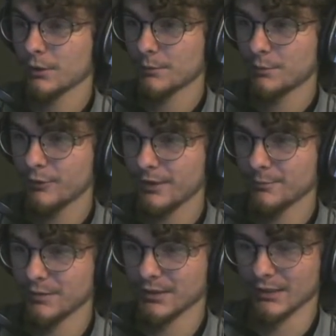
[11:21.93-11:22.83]
gonna
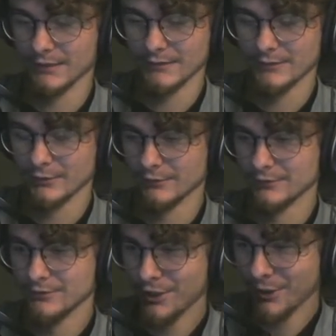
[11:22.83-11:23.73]
put, because there's
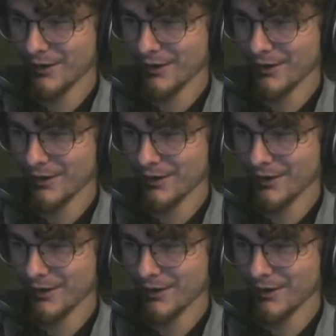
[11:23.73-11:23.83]
no